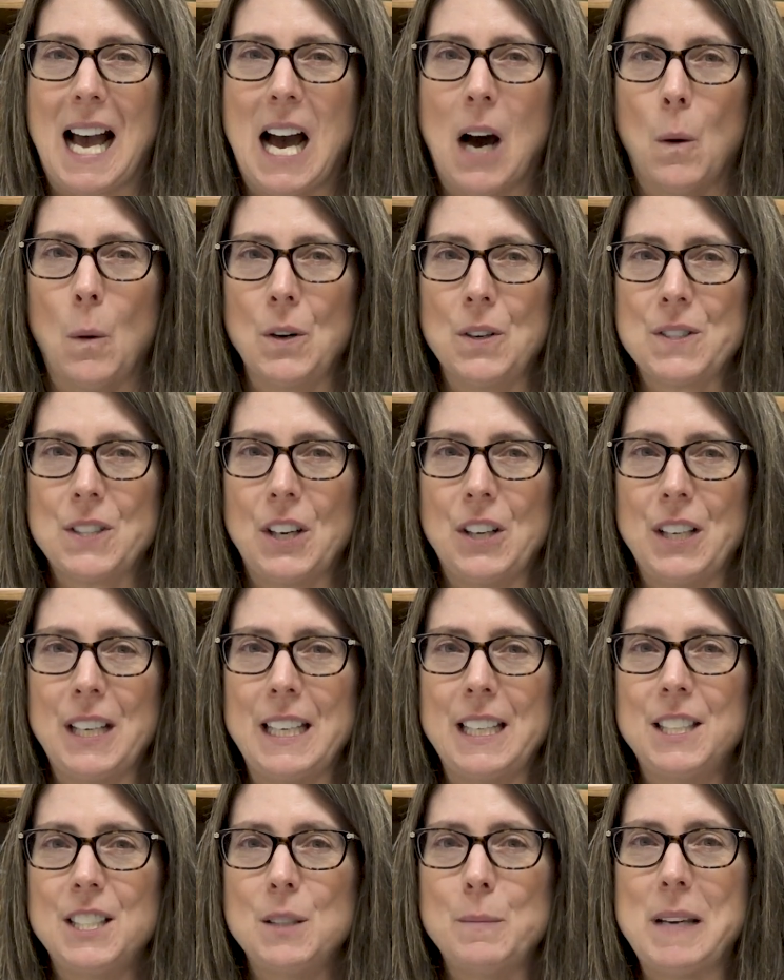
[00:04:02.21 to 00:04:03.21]
hours are
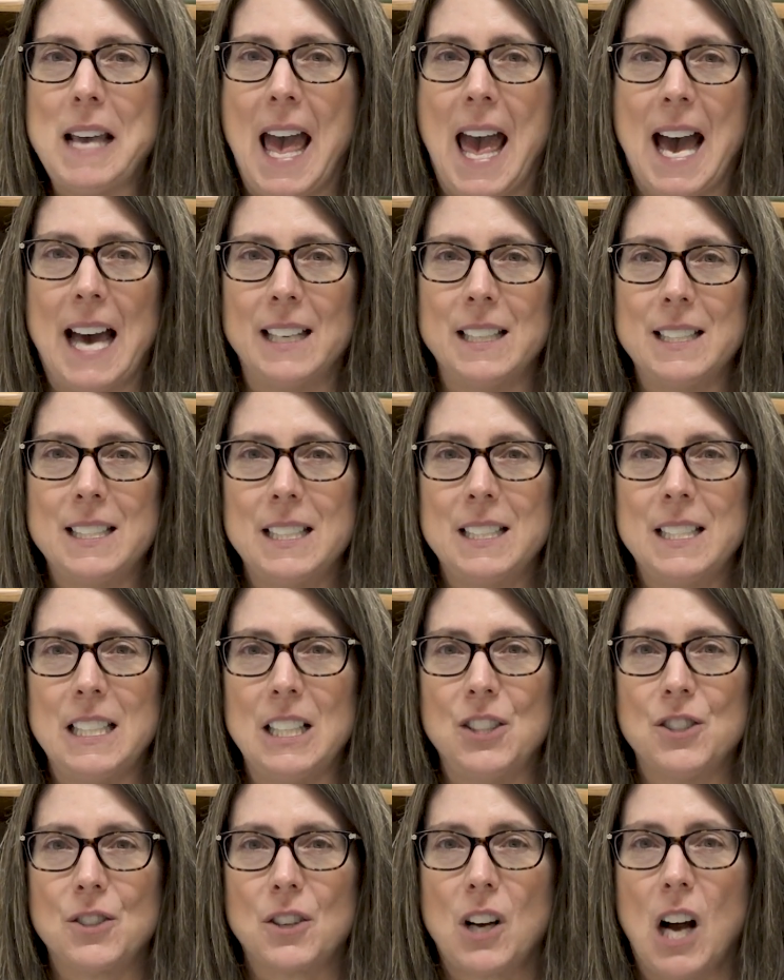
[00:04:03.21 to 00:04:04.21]
needed to be added to
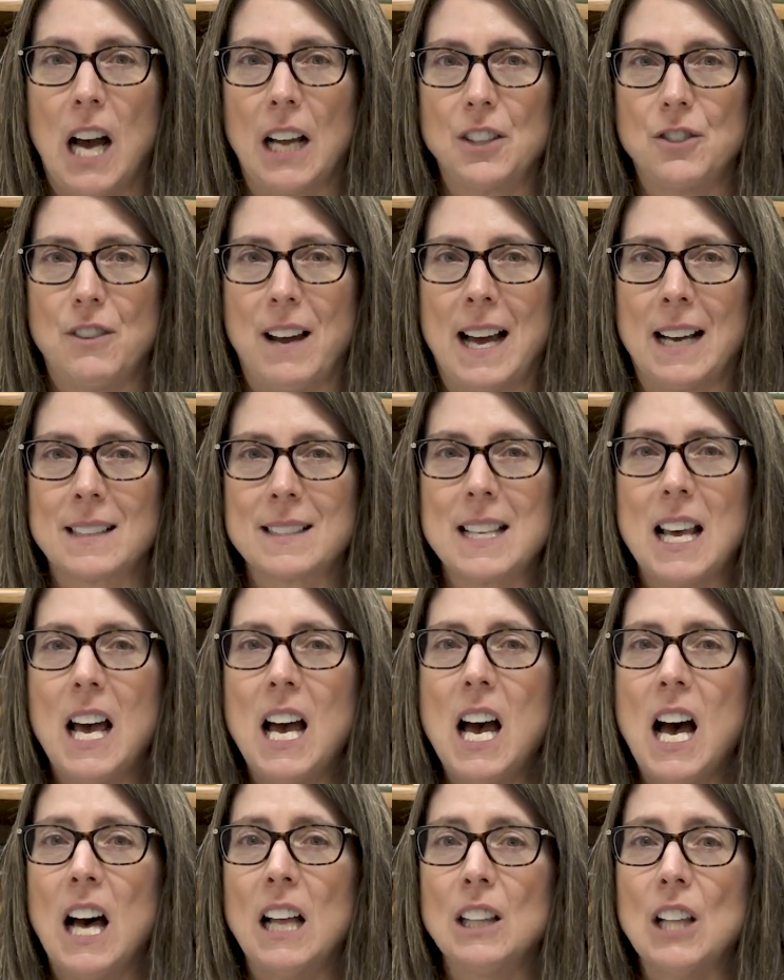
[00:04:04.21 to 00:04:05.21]
teacher contracts,
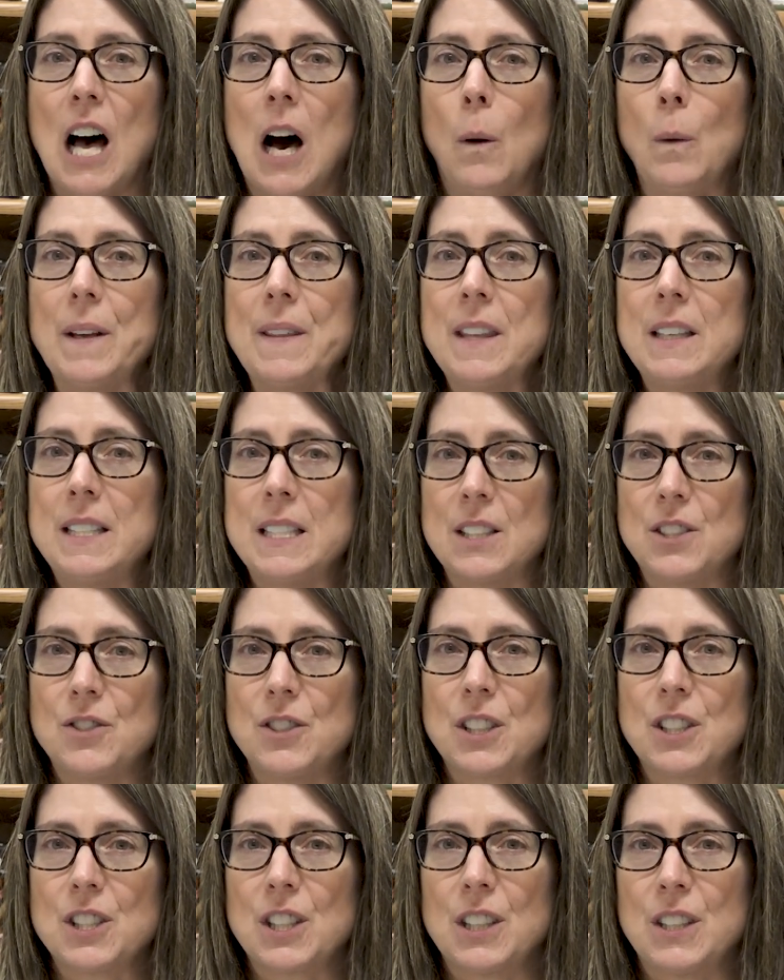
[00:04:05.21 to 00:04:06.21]
allowing the
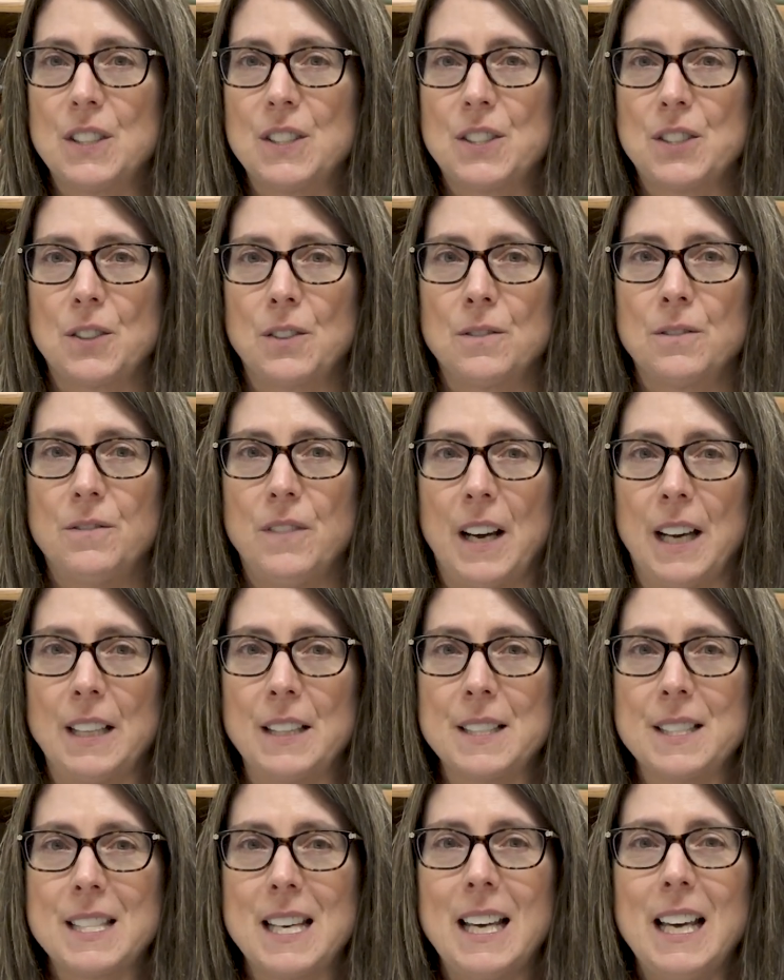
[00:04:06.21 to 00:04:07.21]
district to conserve
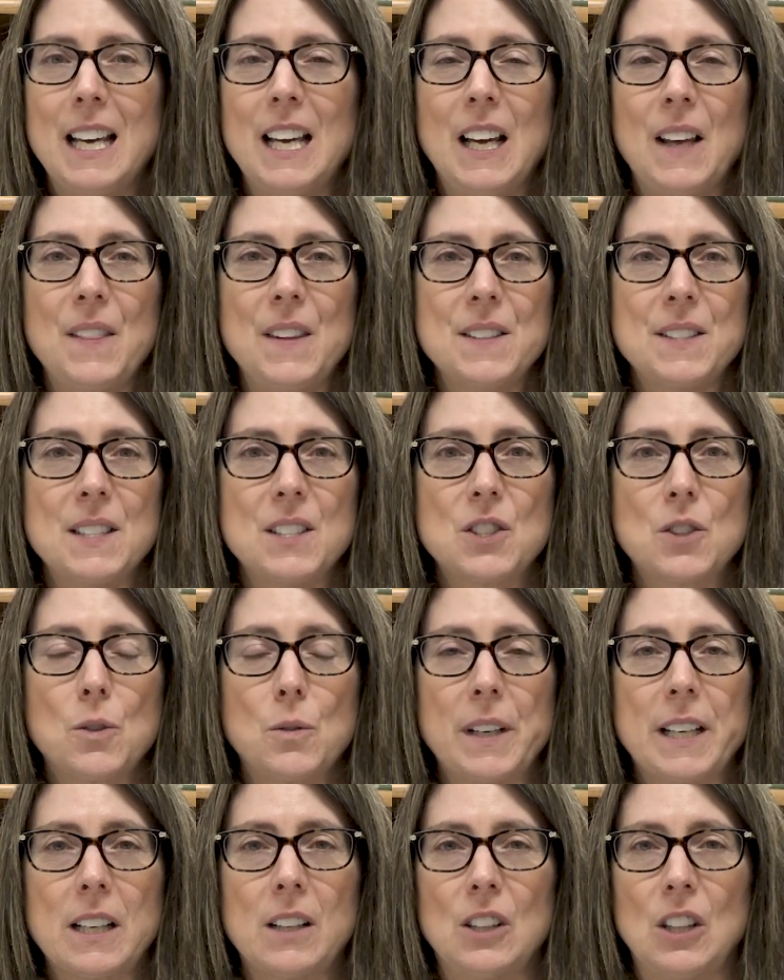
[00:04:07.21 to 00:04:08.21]
funds. This is
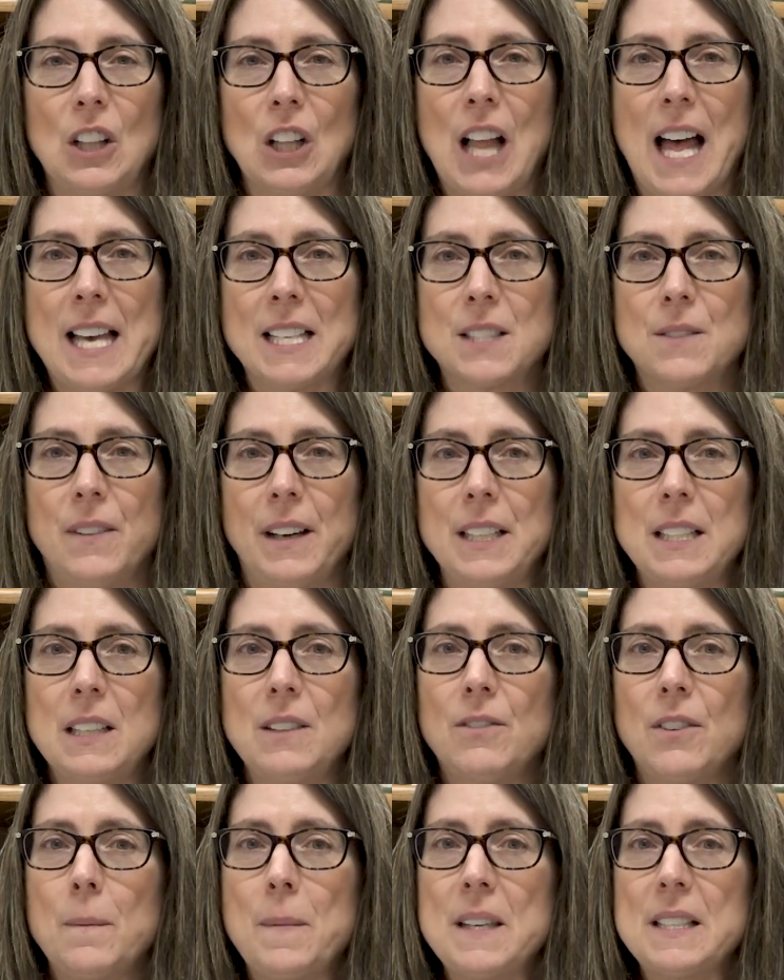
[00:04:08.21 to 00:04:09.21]
critical as
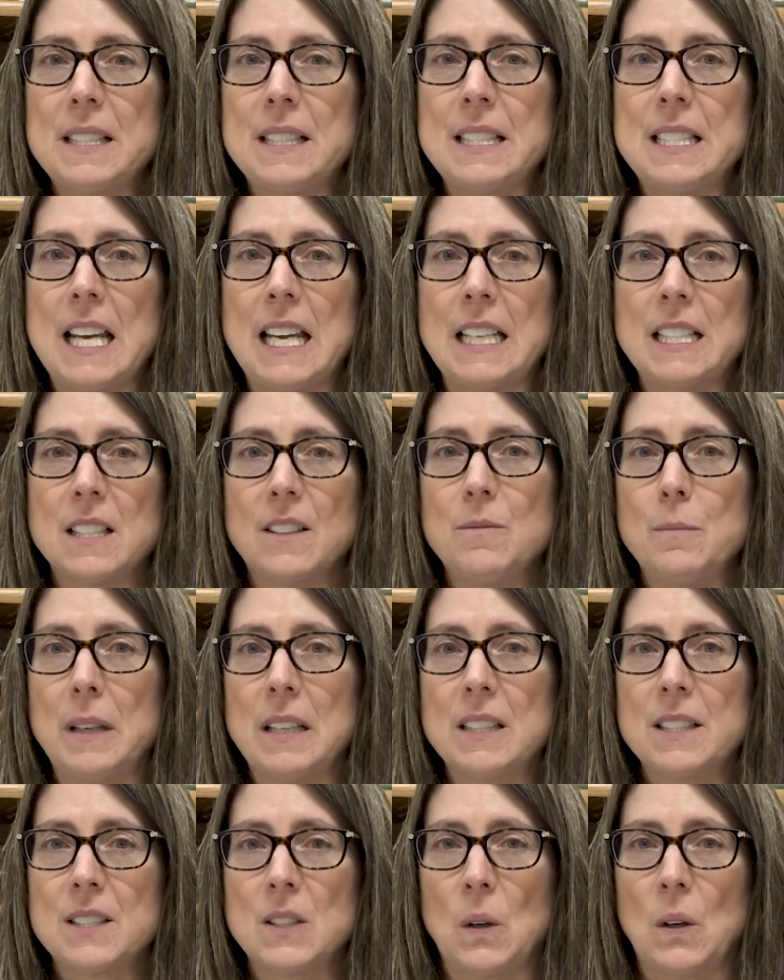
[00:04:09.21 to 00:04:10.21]
funding from the state of
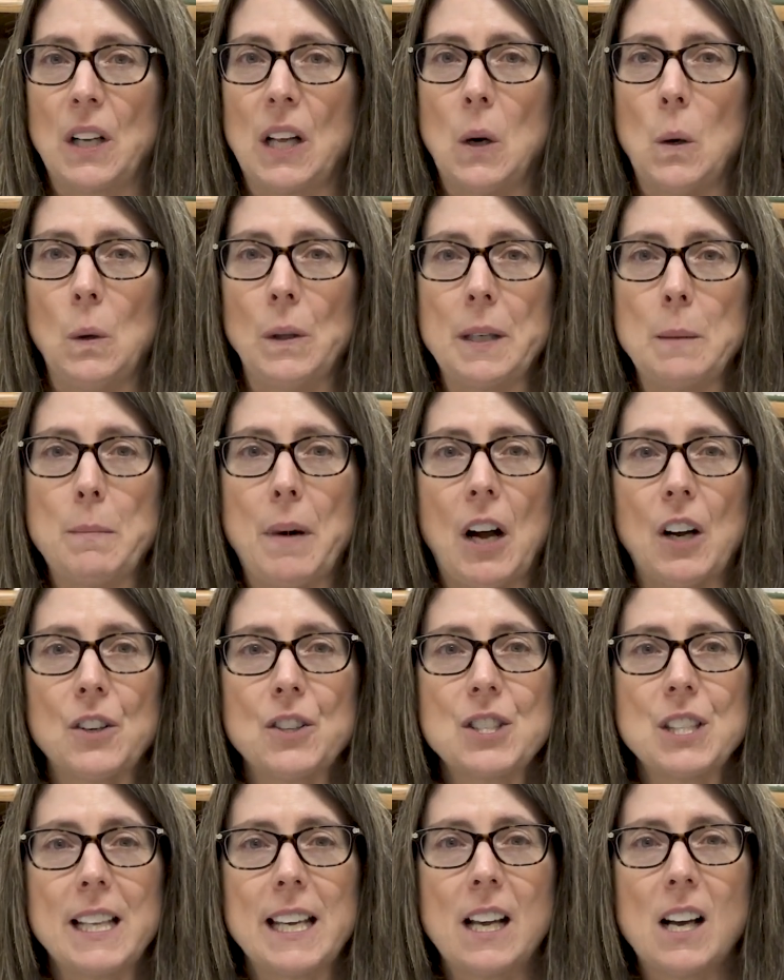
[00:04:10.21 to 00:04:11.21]
Minnesota only
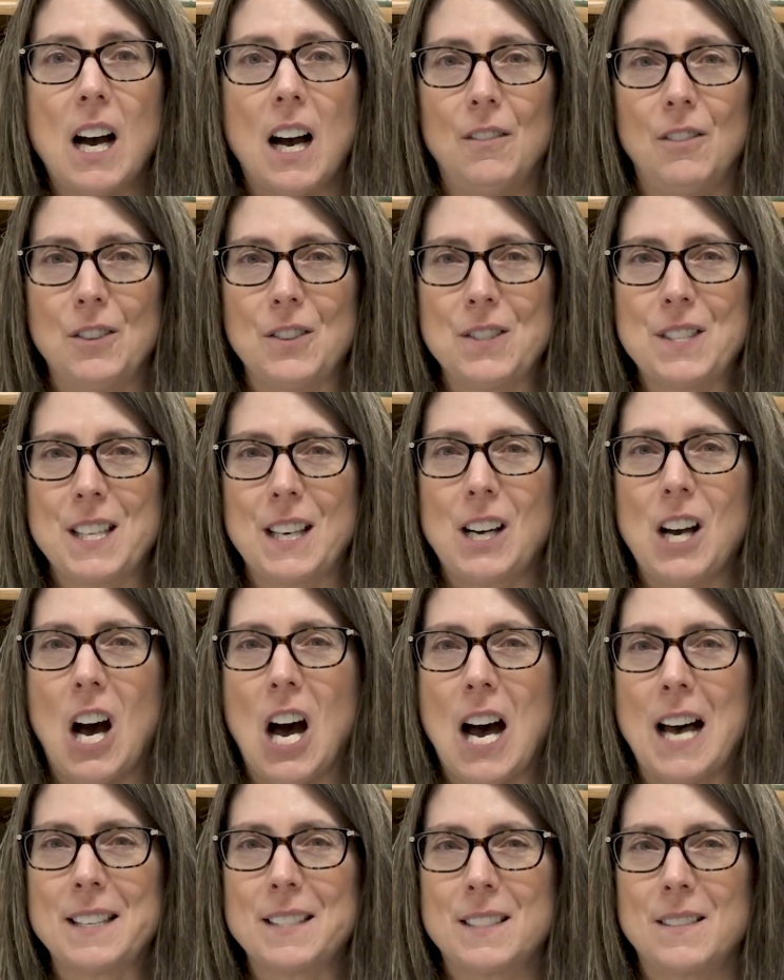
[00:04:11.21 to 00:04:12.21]
partially covers the
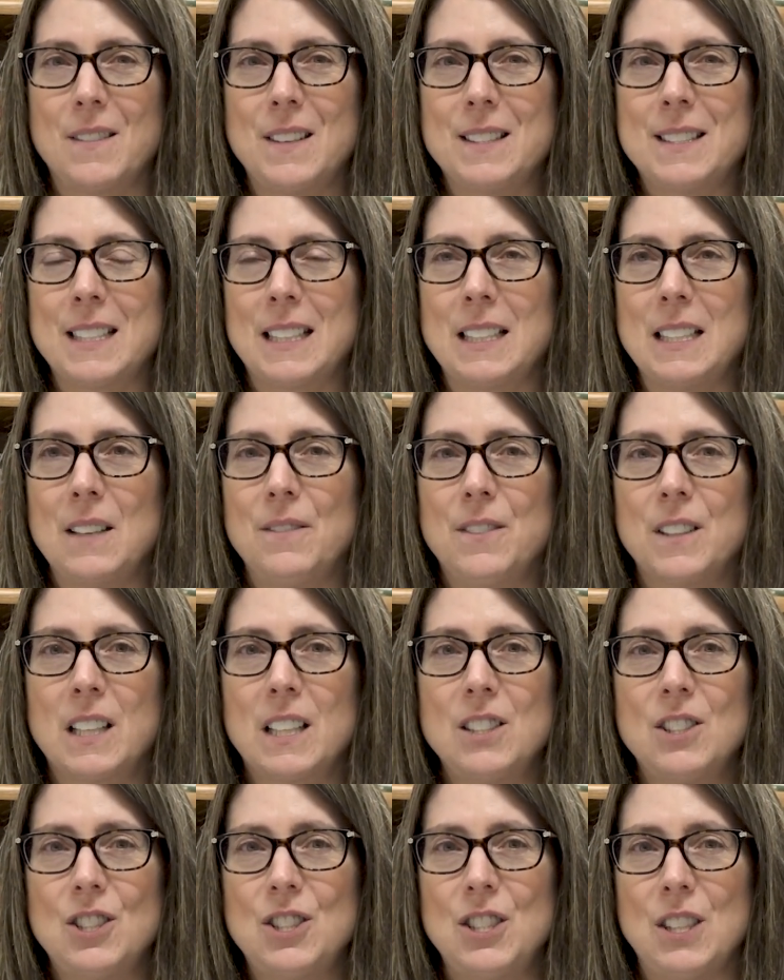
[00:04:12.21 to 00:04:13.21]
cost of the
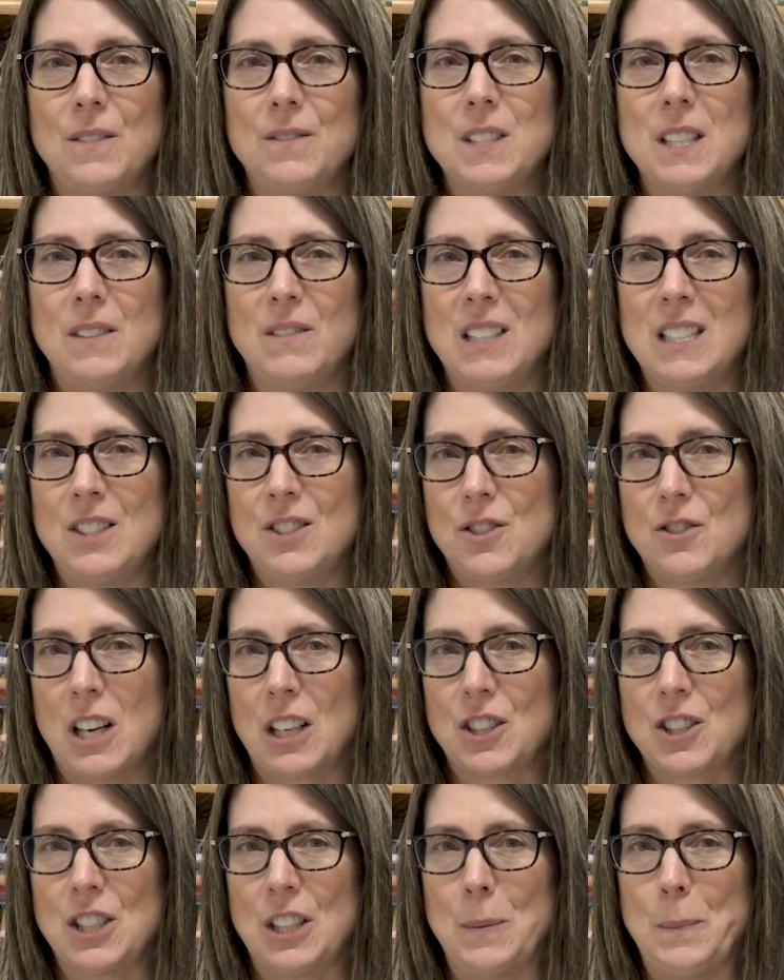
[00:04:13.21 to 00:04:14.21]
significant shift in
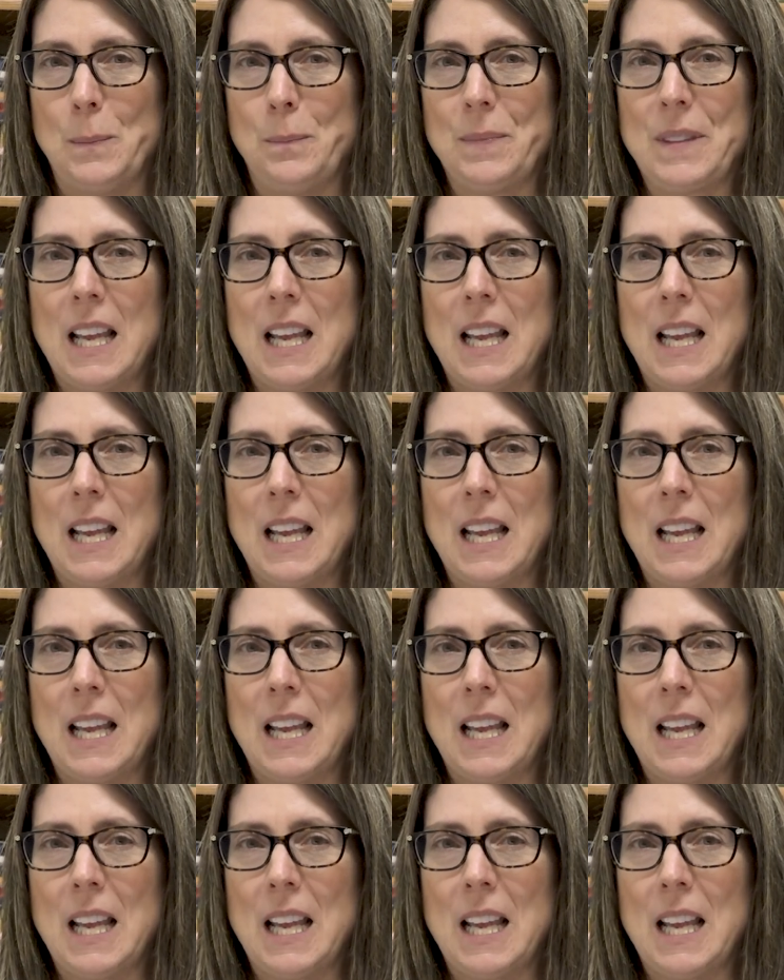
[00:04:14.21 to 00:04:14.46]
instruction.